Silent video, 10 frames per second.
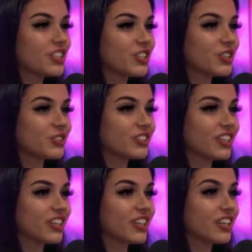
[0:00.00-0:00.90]
to do
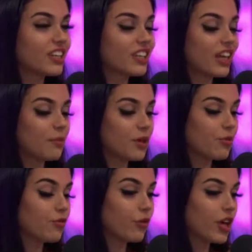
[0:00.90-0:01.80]
to be
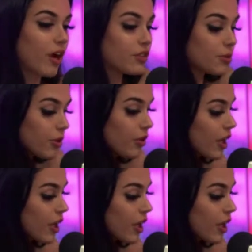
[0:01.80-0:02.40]
fully comfortable.